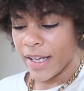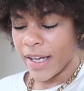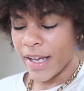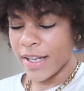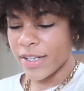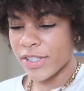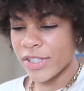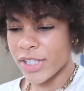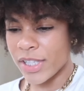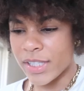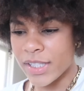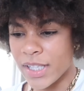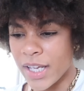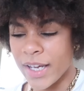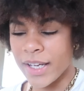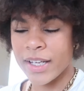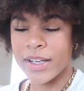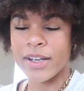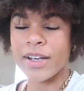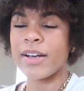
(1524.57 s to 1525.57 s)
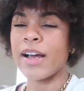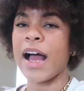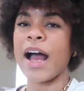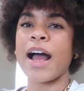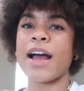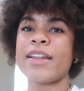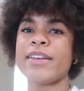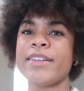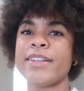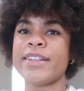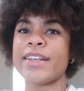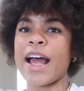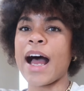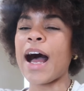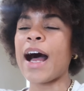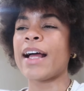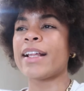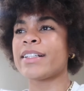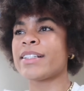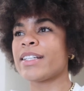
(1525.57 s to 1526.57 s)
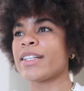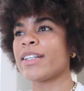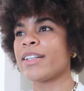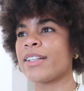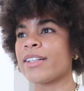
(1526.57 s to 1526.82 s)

it's just like not